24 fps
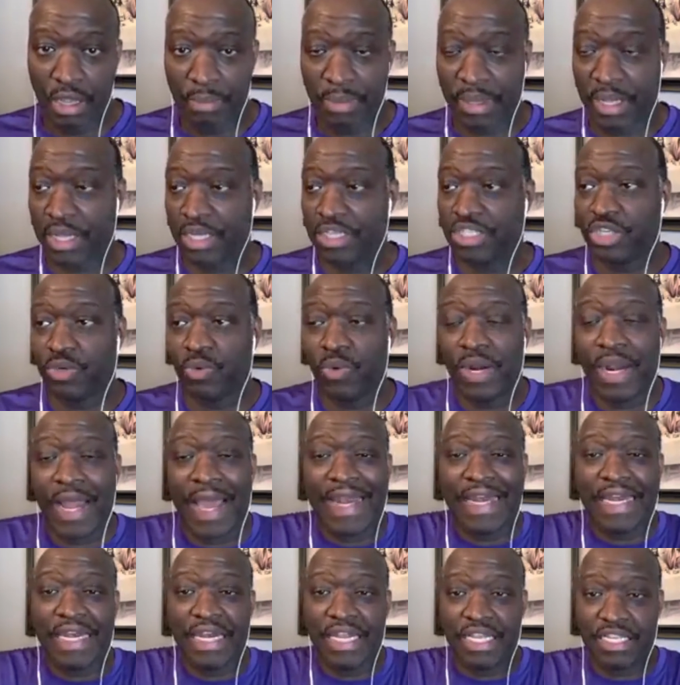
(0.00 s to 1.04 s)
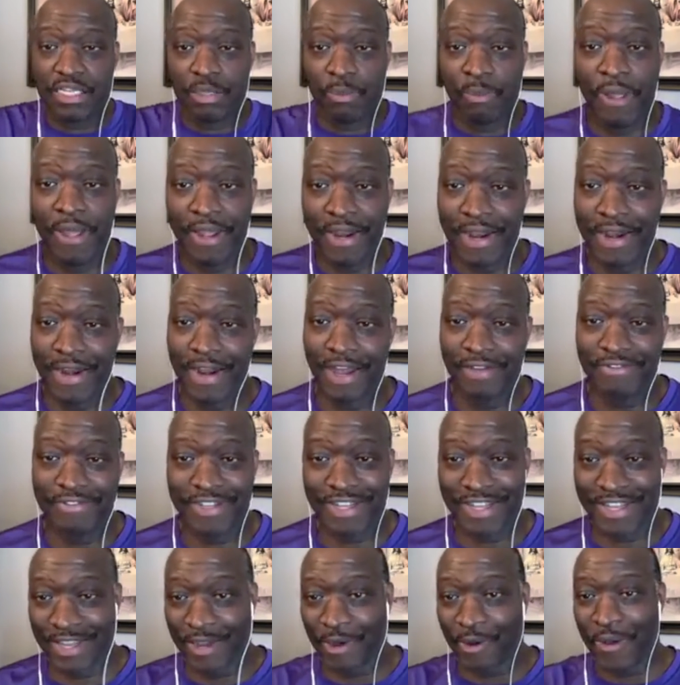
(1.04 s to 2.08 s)
because you were not disciplined enough
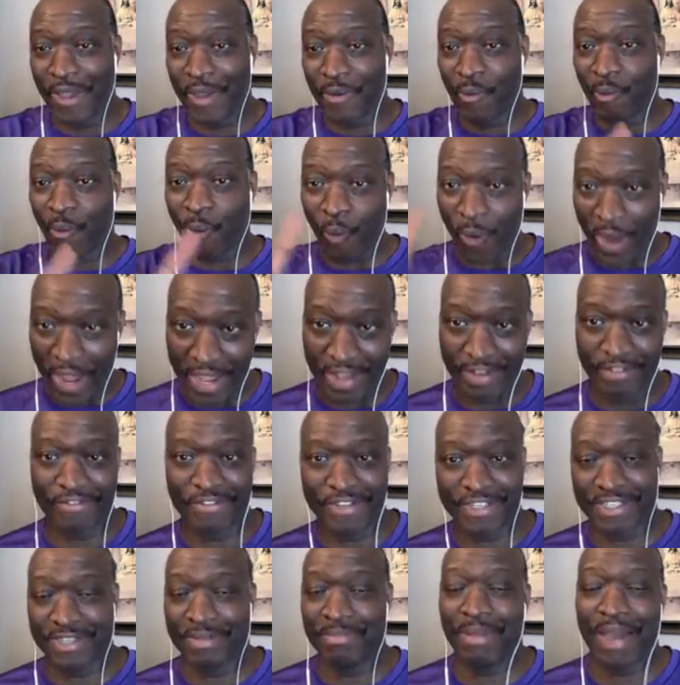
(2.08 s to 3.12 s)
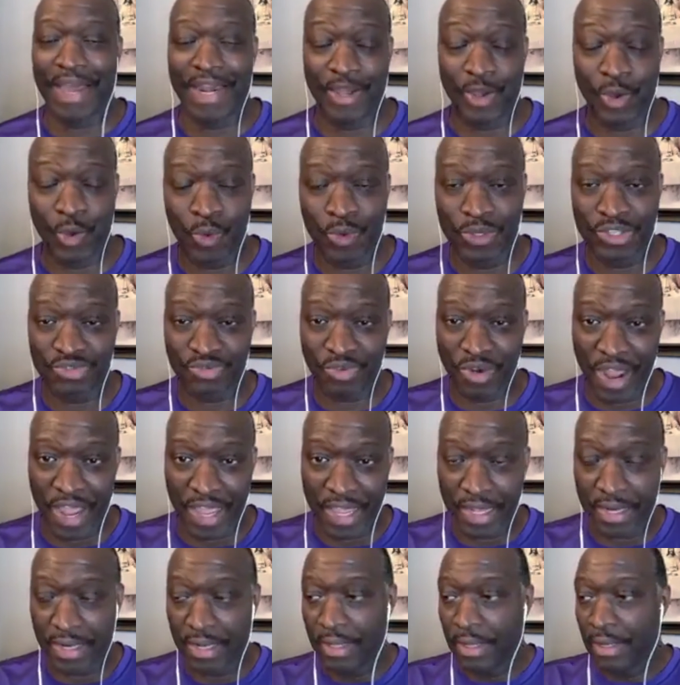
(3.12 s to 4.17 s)
to go and wait for somebody who was
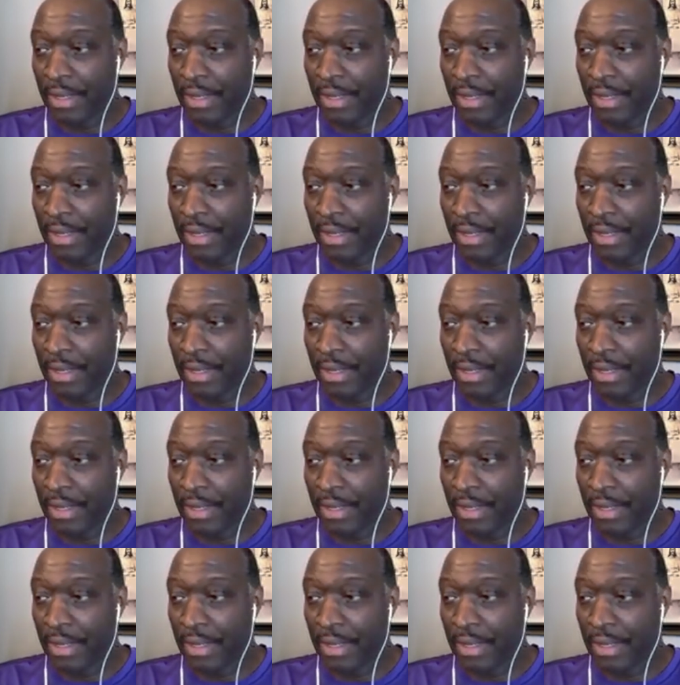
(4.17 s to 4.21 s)
right.